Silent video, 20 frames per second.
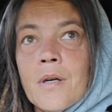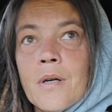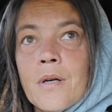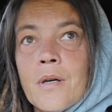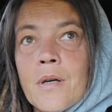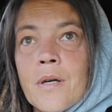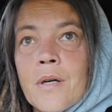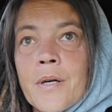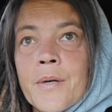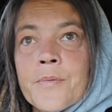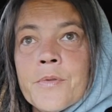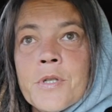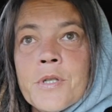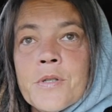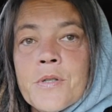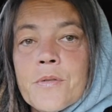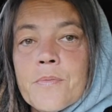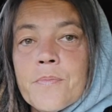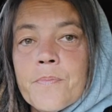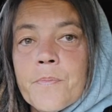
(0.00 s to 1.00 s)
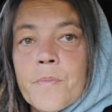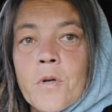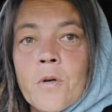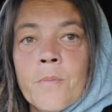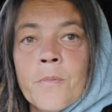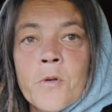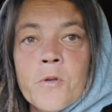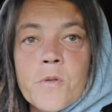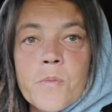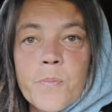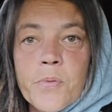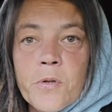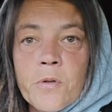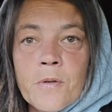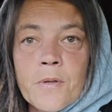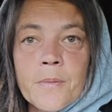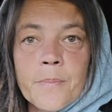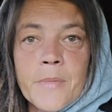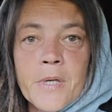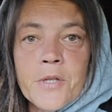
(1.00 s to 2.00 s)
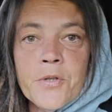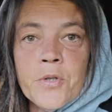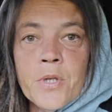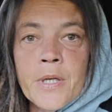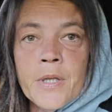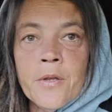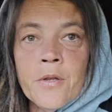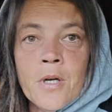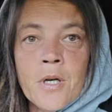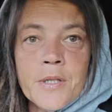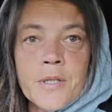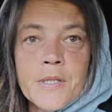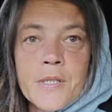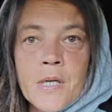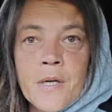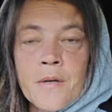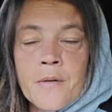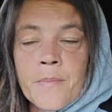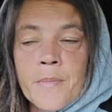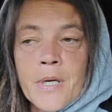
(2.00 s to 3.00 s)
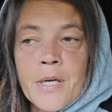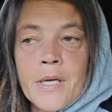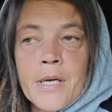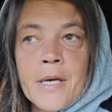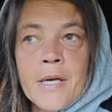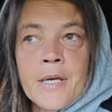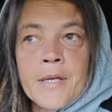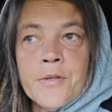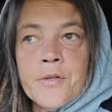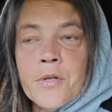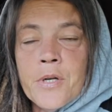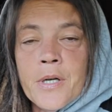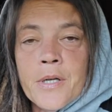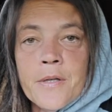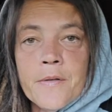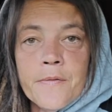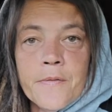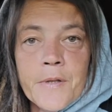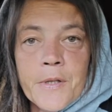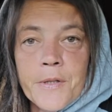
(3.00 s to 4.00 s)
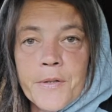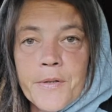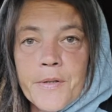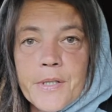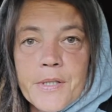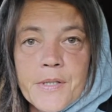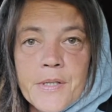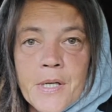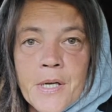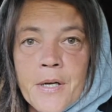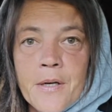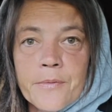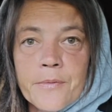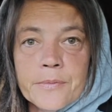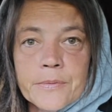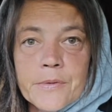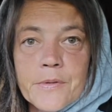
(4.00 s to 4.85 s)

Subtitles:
I'm just almost pulling my dreadlocks out of my head trying to figure this out.